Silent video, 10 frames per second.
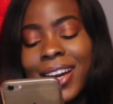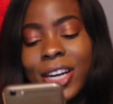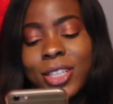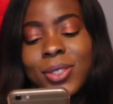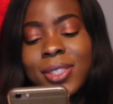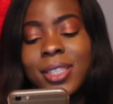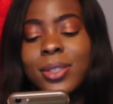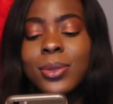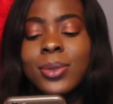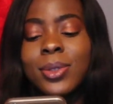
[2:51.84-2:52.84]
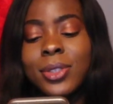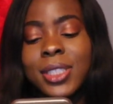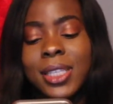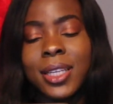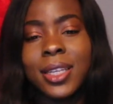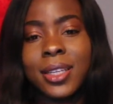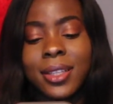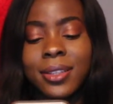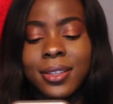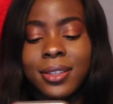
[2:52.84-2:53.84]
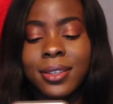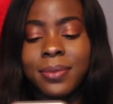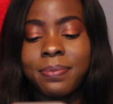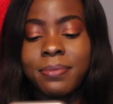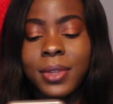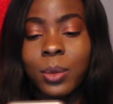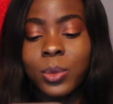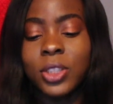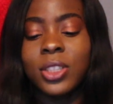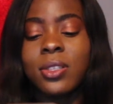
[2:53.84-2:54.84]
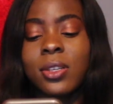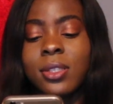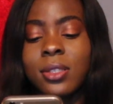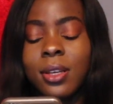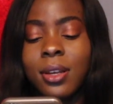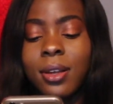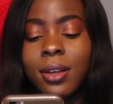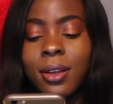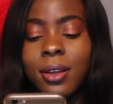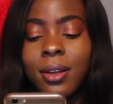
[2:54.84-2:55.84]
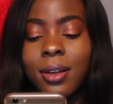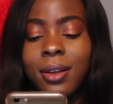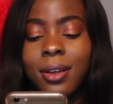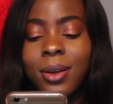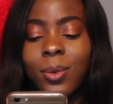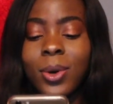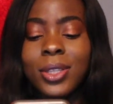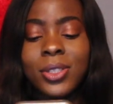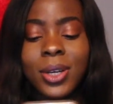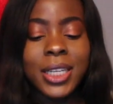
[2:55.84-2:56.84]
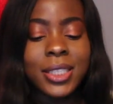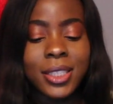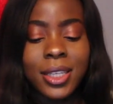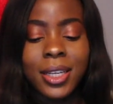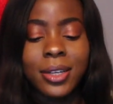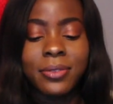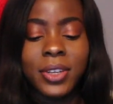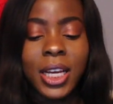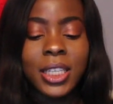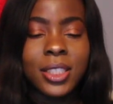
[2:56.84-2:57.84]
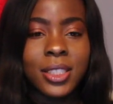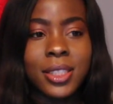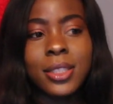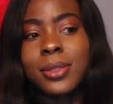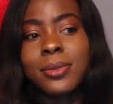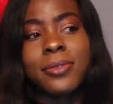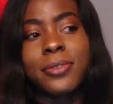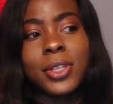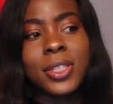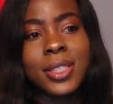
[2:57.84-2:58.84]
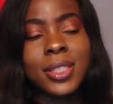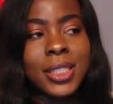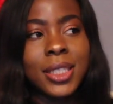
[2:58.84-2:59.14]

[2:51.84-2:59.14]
Are you single or taken? I'm with Jesus. What's your idea of an ideal first